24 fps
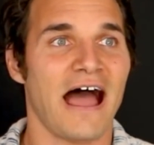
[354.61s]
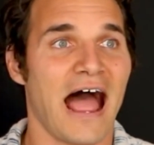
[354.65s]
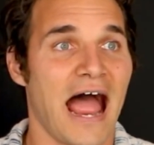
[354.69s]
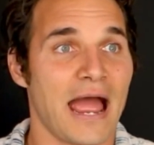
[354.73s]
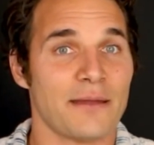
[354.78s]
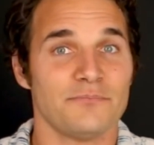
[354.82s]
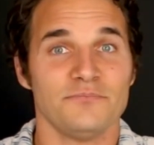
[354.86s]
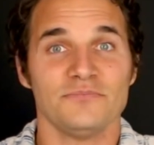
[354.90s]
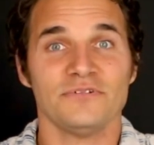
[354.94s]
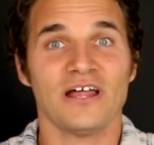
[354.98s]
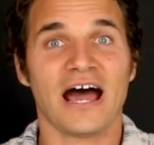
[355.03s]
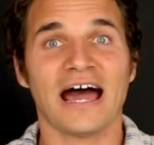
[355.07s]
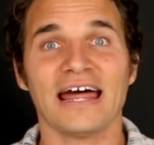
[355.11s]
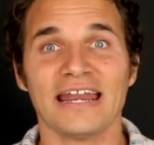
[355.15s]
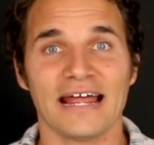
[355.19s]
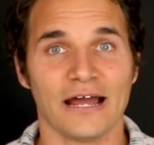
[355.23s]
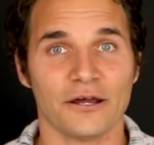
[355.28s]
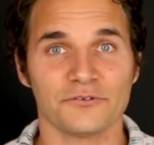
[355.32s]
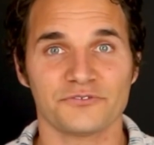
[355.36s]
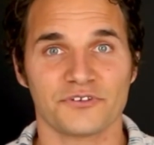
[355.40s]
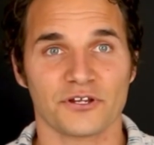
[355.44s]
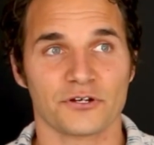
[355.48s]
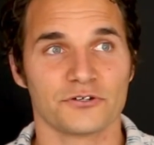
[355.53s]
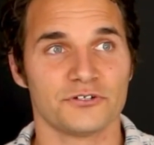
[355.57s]
I'm not
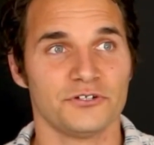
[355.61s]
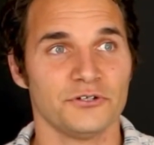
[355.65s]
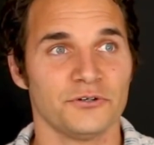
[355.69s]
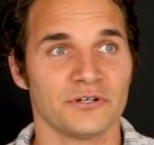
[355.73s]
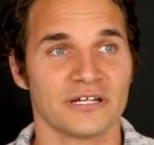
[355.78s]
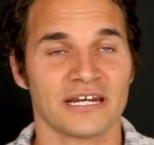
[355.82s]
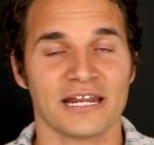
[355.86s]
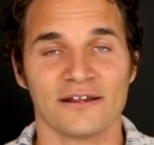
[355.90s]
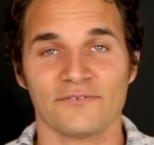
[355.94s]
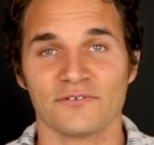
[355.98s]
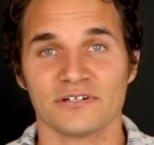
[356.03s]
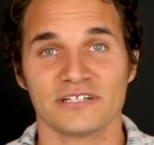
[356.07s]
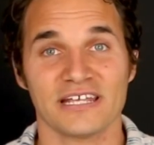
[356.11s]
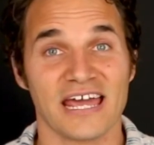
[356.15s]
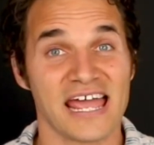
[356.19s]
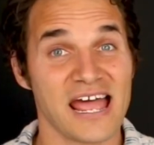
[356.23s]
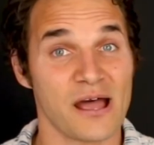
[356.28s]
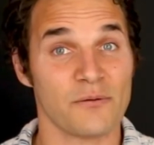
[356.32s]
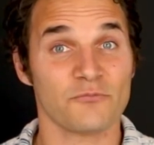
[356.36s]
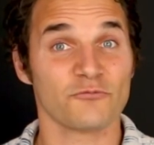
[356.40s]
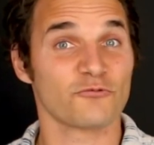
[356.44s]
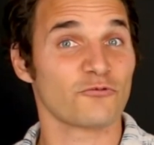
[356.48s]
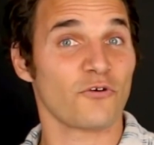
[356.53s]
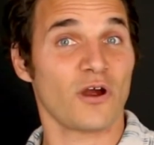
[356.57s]
out there doing it every day.
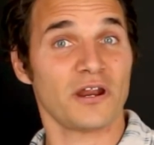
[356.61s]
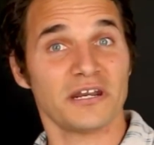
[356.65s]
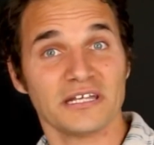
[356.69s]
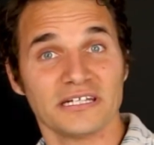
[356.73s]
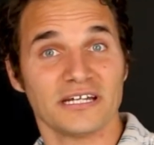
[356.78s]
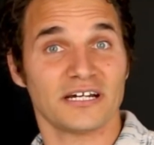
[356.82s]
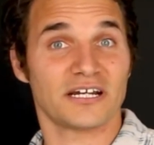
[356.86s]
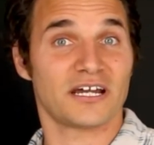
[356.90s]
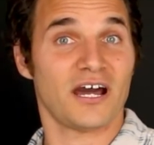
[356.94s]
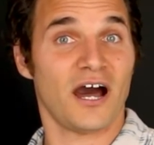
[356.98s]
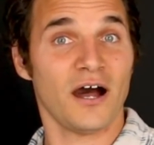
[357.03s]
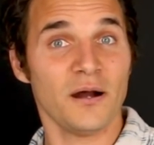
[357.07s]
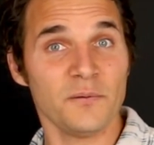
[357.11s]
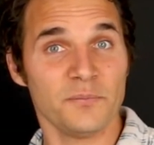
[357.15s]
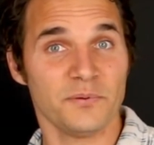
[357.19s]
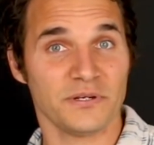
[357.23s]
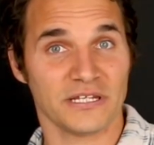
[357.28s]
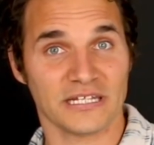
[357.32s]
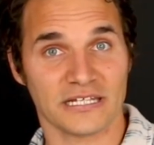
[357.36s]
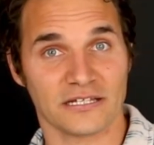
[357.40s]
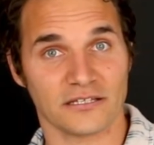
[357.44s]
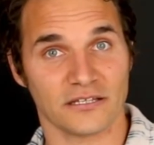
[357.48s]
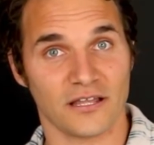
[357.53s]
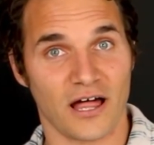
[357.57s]
I'm running a
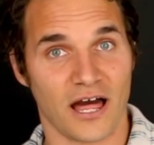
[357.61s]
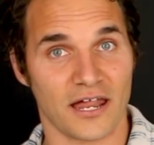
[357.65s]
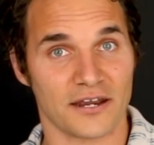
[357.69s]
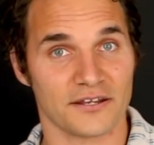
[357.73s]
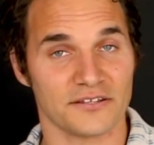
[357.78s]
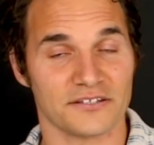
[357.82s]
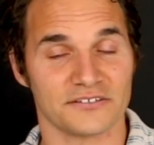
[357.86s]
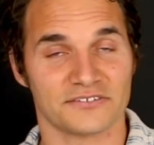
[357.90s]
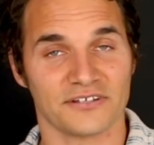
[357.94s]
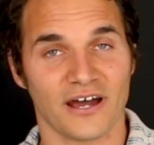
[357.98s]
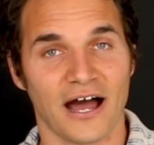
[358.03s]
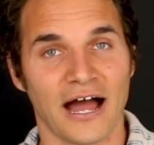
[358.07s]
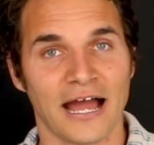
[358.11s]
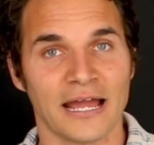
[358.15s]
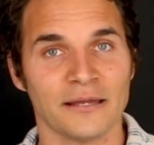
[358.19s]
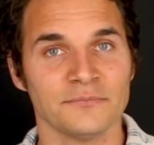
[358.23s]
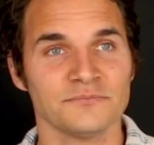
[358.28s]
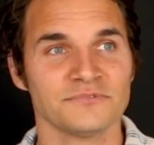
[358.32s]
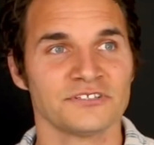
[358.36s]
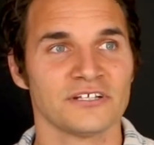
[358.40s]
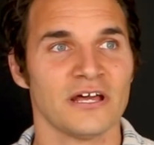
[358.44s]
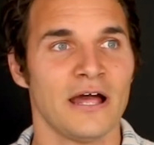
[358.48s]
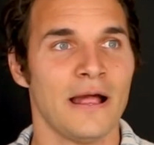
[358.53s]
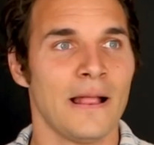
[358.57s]
company a lot of the
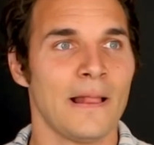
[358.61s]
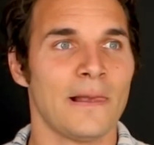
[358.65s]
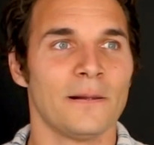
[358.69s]
times.